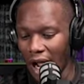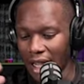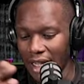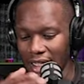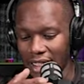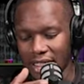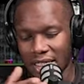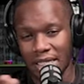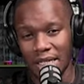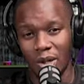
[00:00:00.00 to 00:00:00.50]

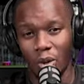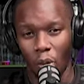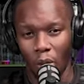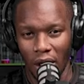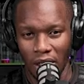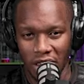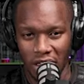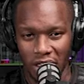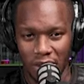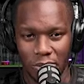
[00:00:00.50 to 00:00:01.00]
it's still
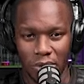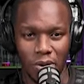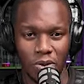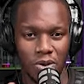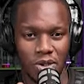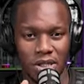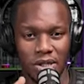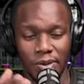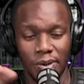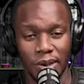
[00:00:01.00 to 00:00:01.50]
worth it
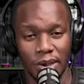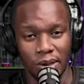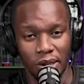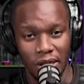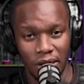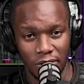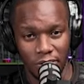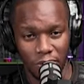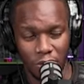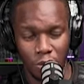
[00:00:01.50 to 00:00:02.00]
because they will
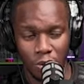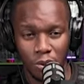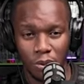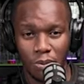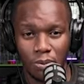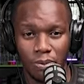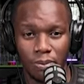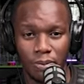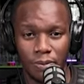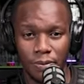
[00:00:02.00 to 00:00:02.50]
give
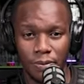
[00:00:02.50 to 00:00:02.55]
you